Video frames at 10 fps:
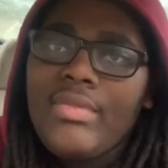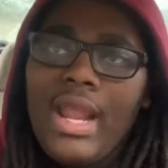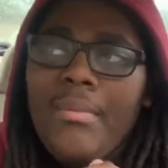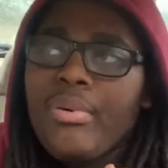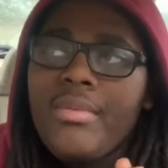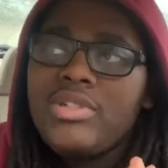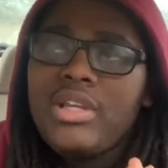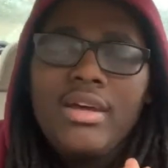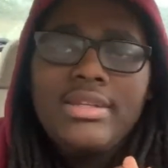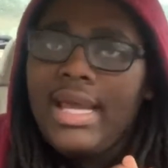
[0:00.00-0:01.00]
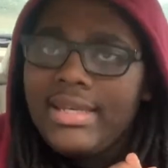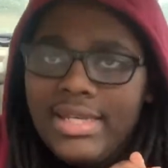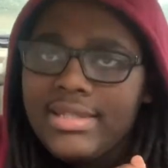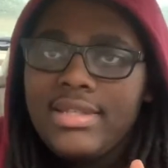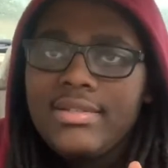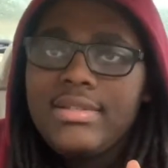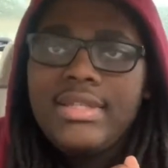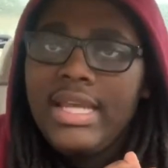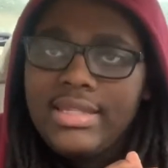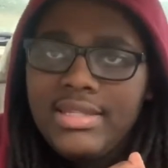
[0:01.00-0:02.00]
I promise y'all, not nothing.
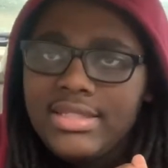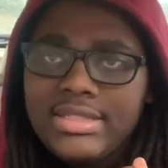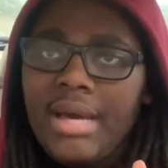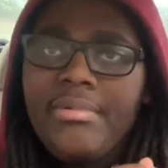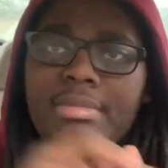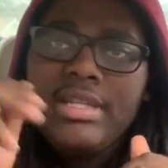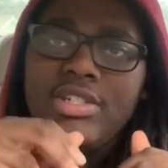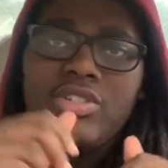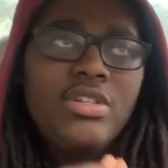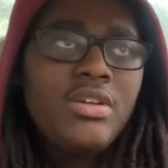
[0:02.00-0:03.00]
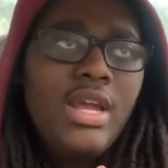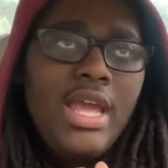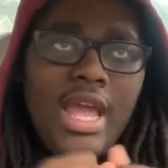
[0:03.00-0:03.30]
Nothing is stopping me this year.